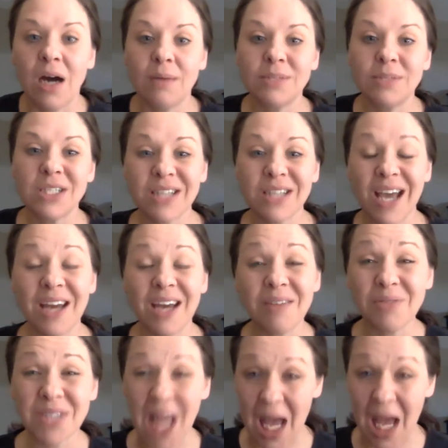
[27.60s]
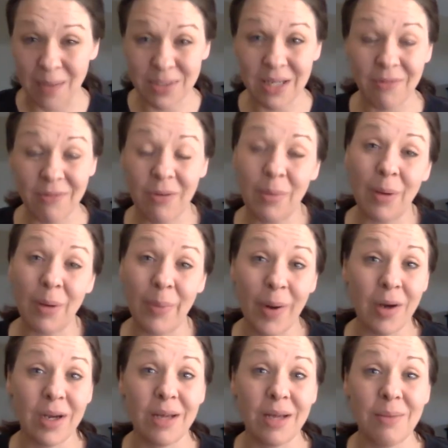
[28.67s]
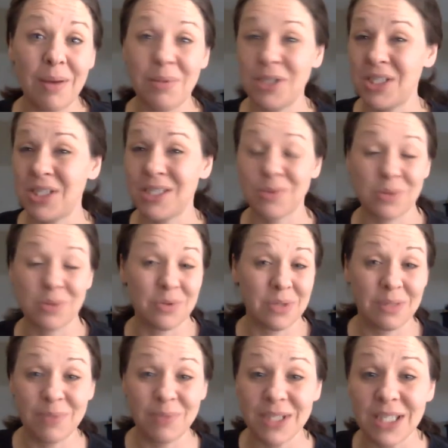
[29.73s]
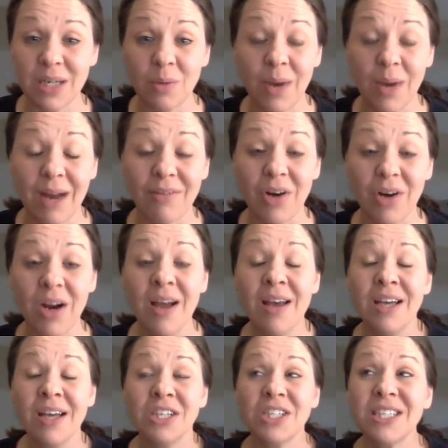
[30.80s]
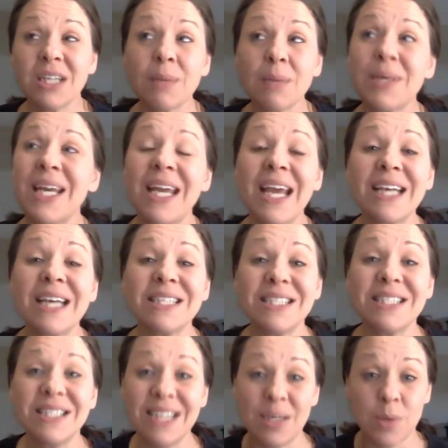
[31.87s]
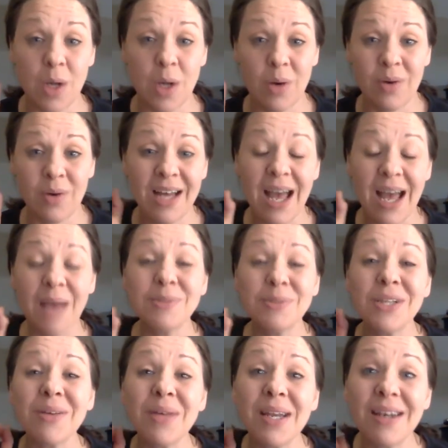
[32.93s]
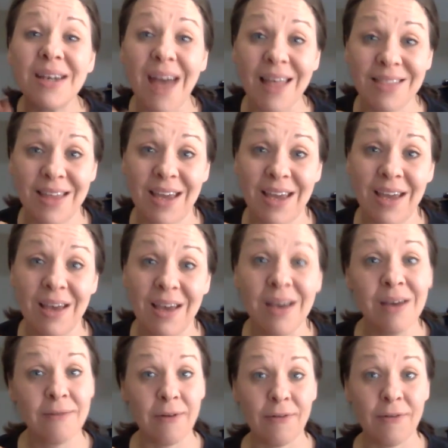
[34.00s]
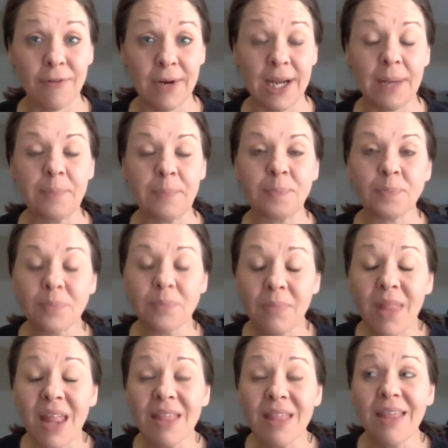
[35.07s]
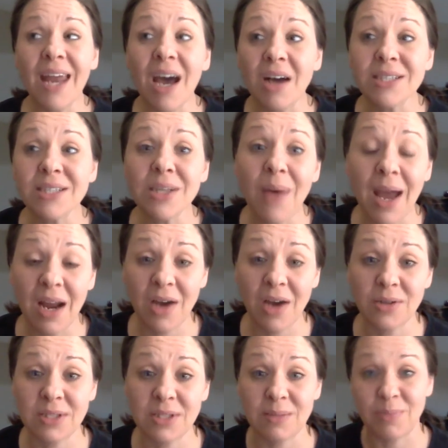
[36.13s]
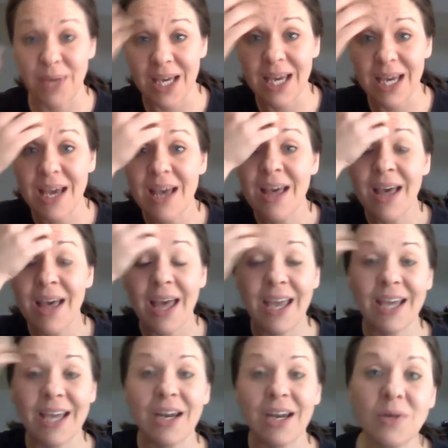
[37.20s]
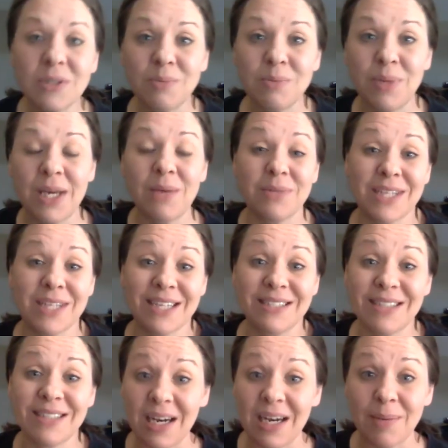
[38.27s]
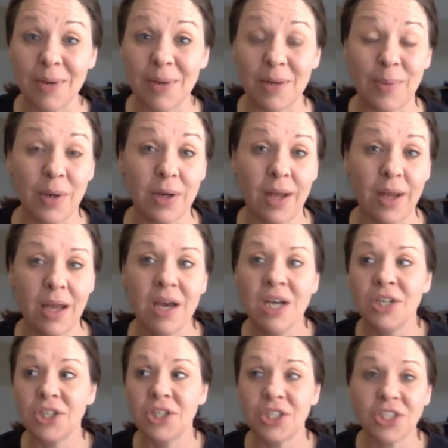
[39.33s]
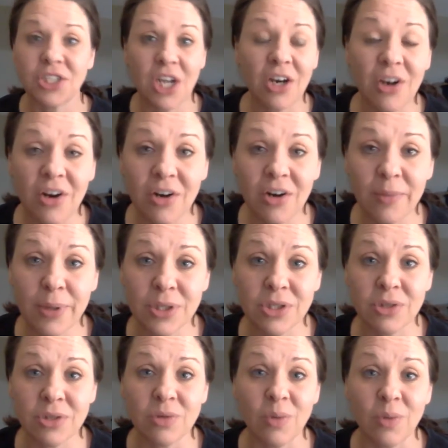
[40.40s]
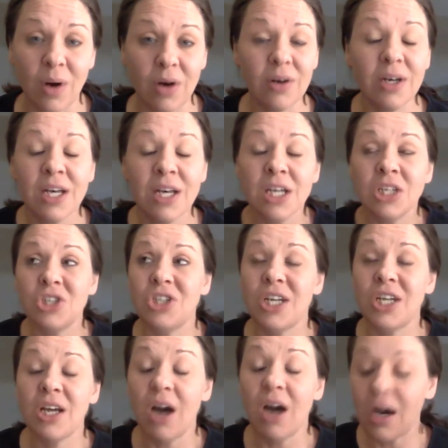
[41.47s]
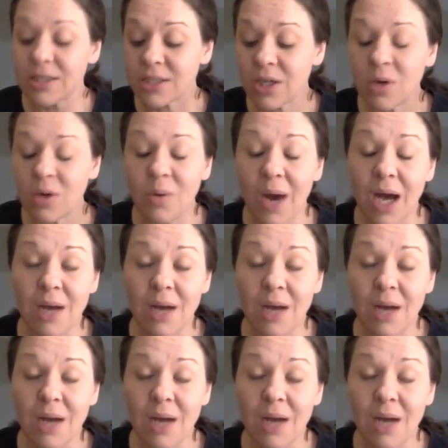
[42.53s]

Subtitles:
just kind of was absent from her party. Maybe she just was really busy or whatever. She ended up getting zero, absolutely nothing for free. Then I also had a host B, and host B was excited about her party. She shared it on her personal wall. She also